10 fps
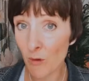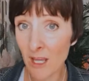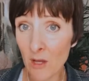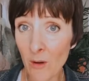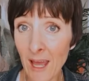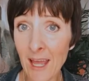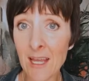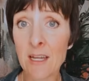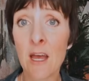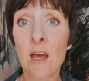what you
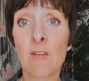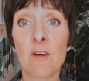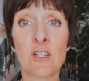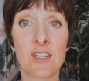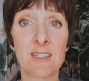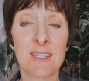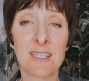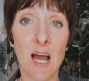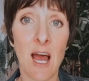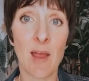ate versus the
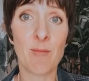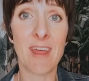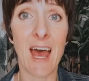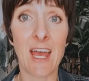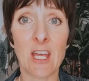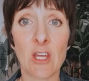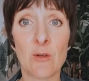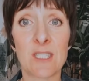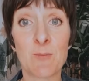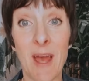time that
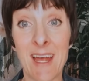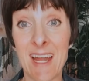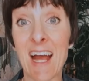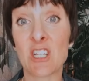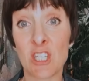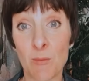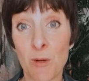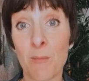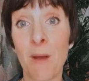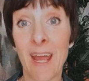you spend actually
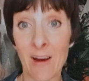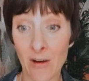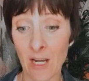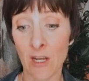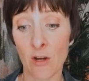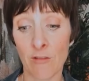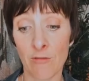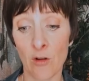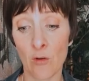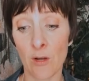preparing your
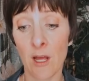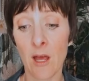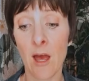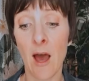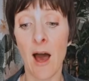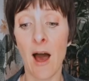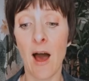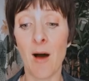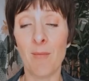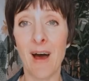food,
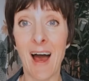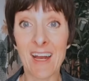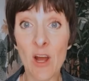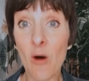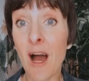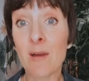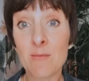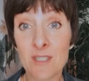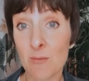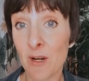um, I know
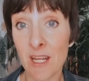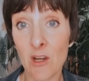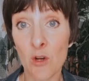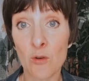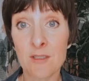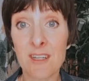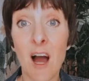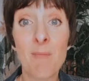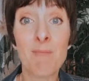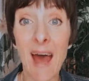I'm somebody who's
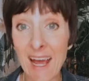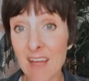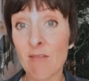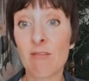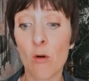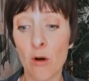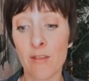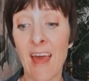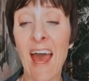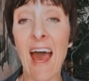gone back and
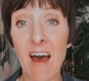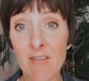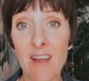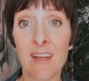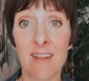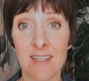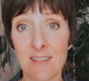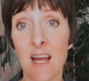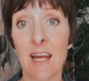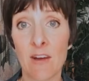forth having
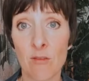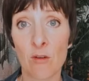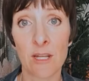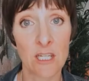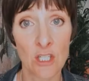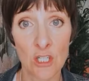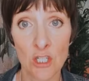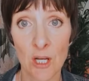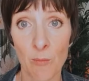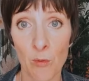this kind of
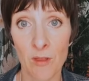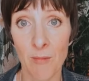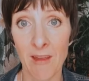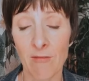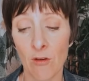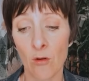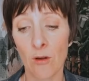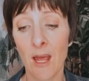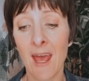relationship with my food